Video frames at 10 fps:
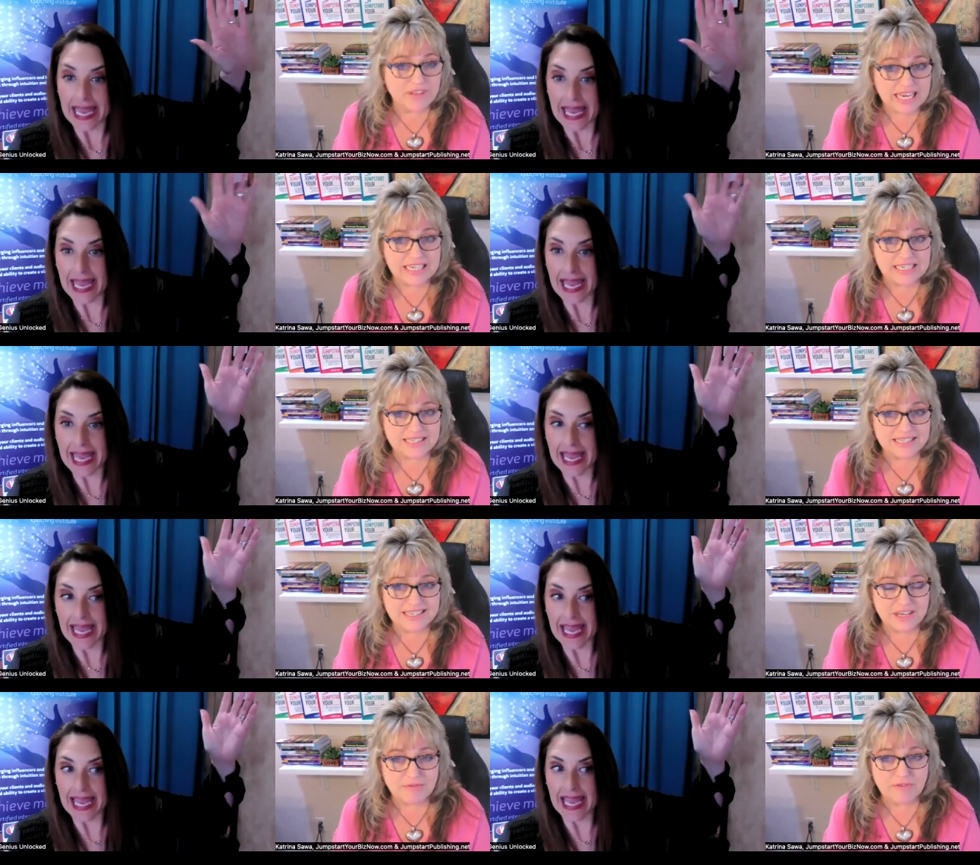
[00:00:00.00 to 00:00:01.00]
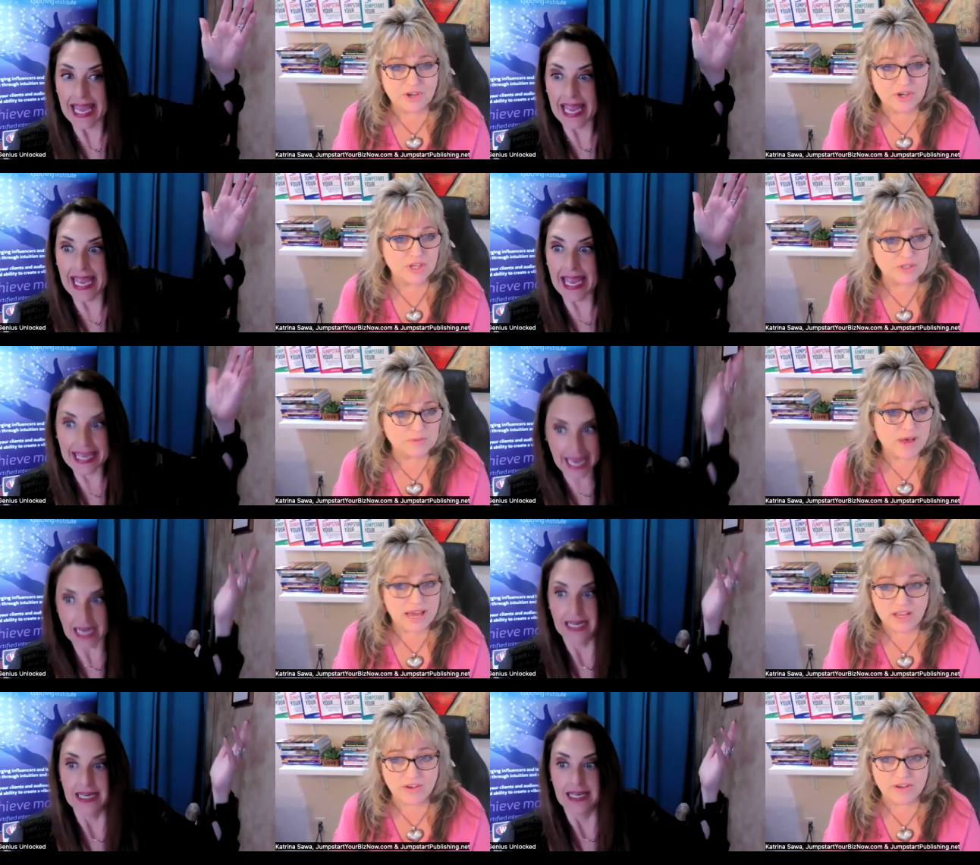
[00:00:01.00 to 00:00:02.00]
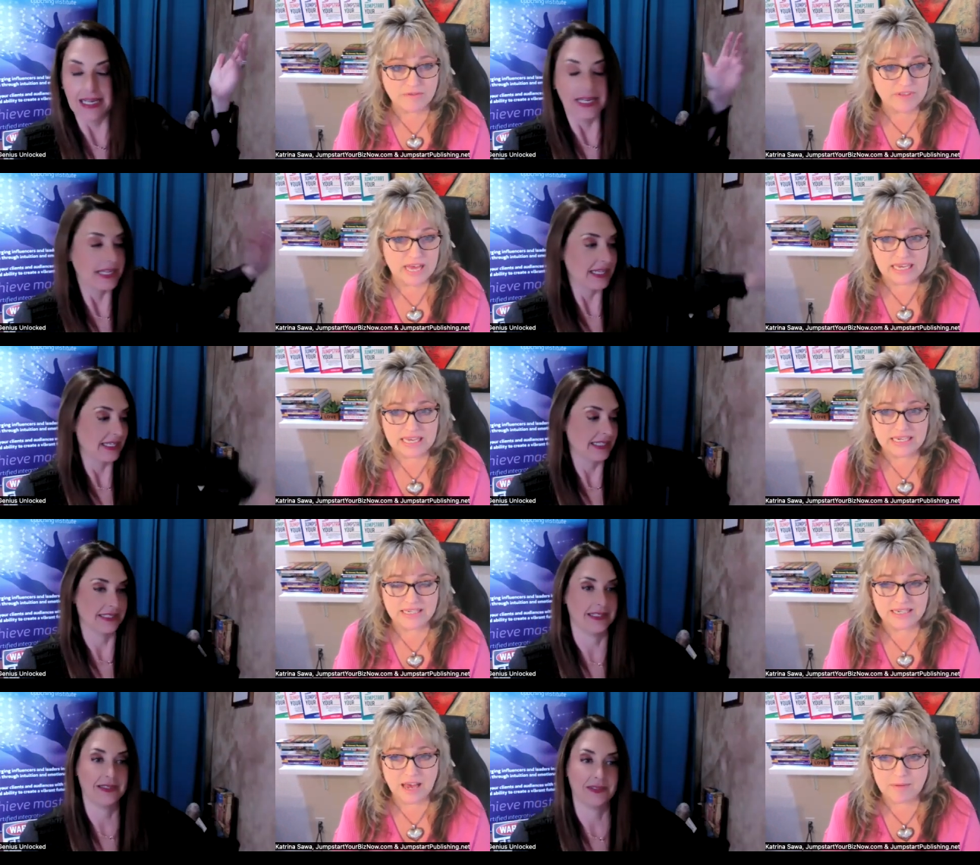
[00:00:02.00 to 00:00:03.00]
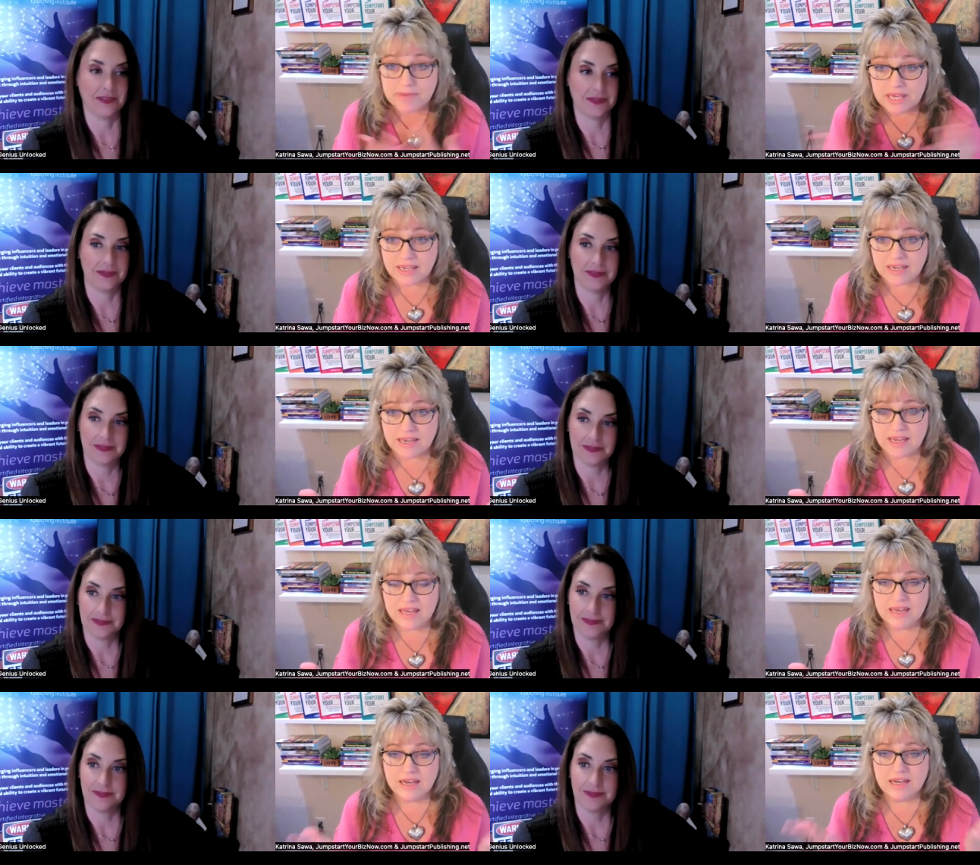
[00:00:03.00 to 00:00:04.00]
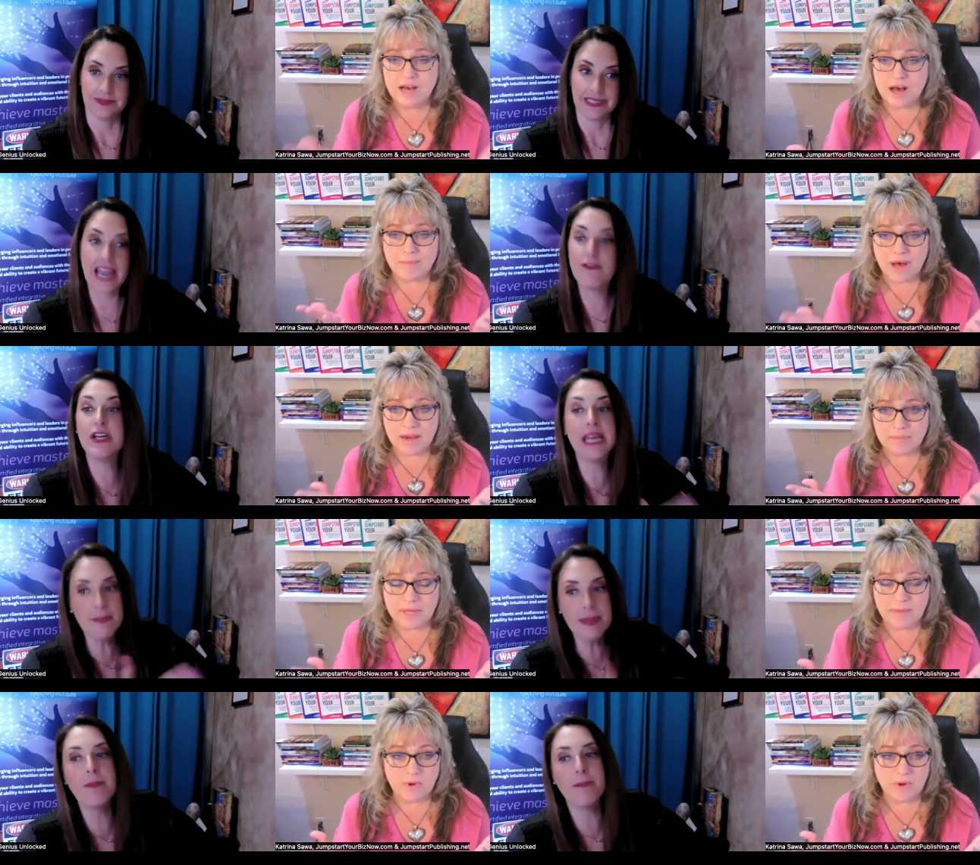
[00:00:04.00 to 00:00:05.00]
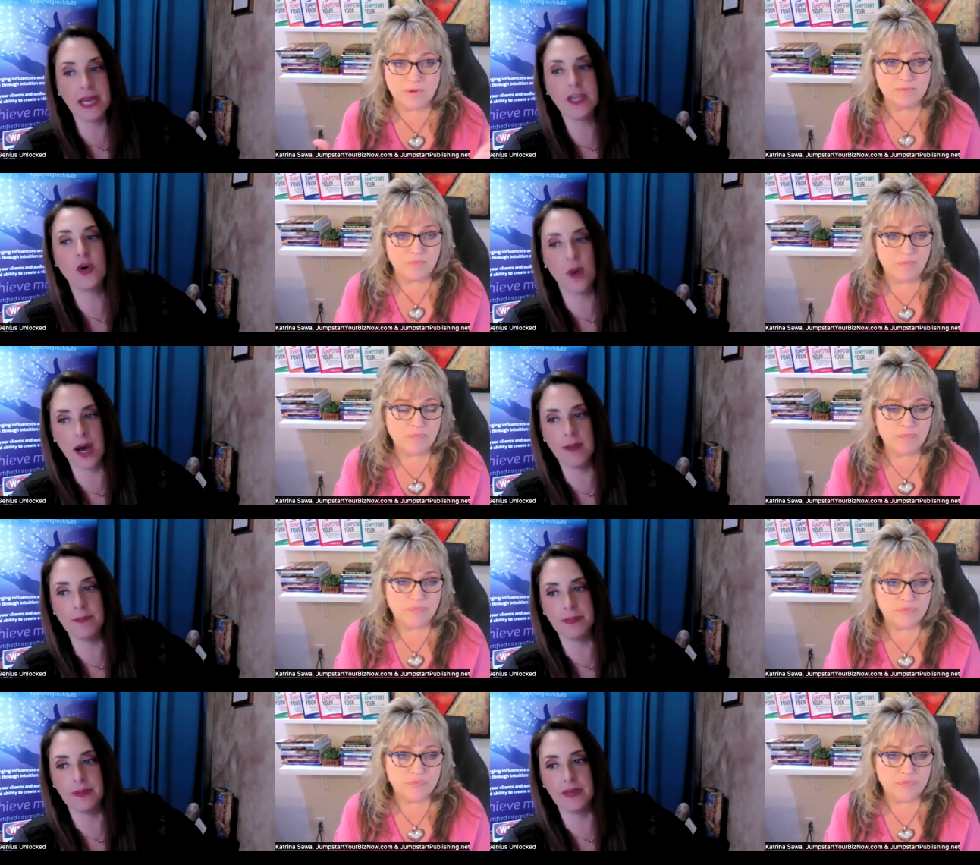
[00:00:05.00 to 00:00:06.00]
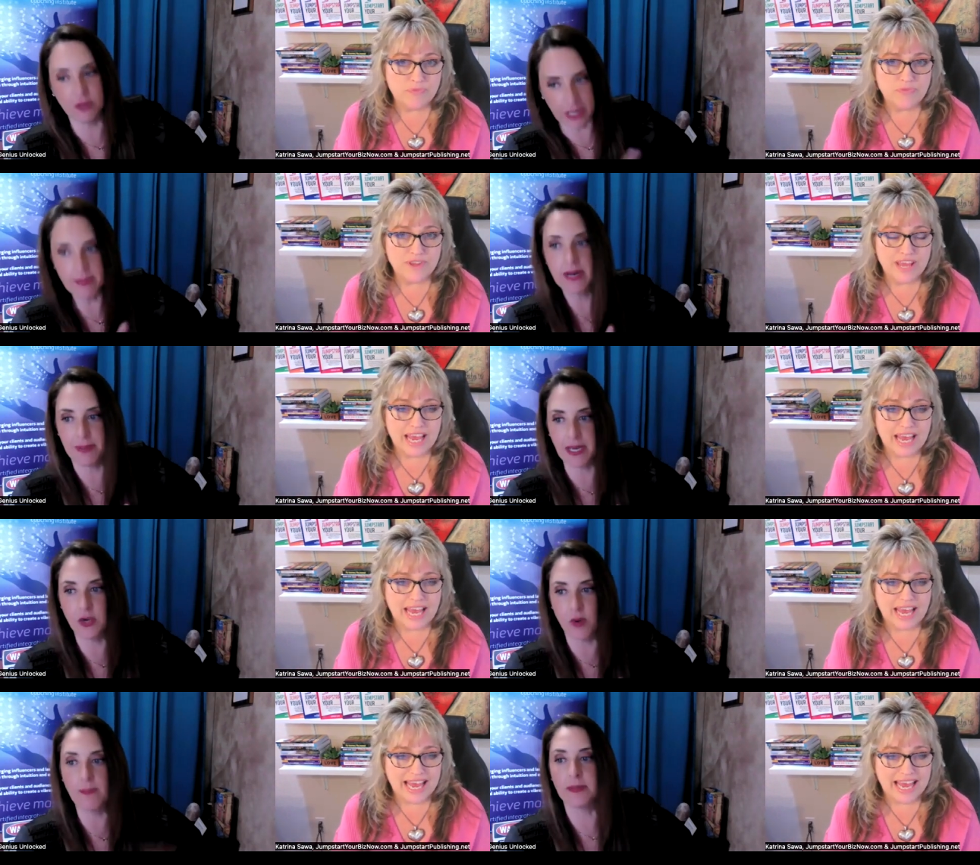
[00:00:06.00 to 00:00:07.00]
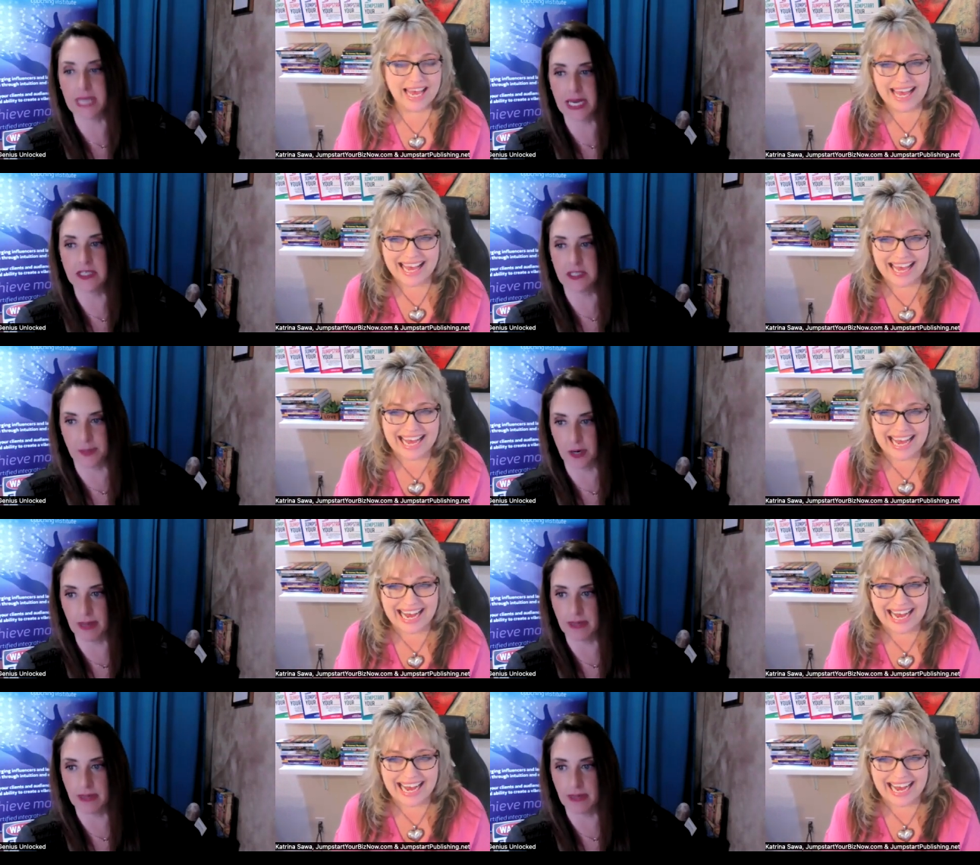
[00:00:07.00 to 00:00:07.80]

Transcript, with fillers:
Speaker 1: flight if you're close by and you can fly in. I mean, come if on, people. You up,
Speaker 2: if you need me to pick you up, I'll take the suburban.